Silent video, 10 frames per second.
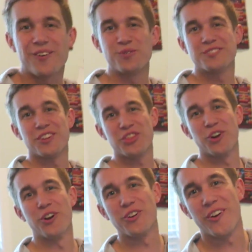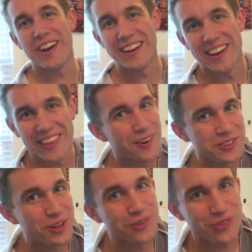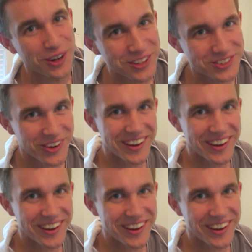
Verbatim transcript: That was a third grade hint. That was no first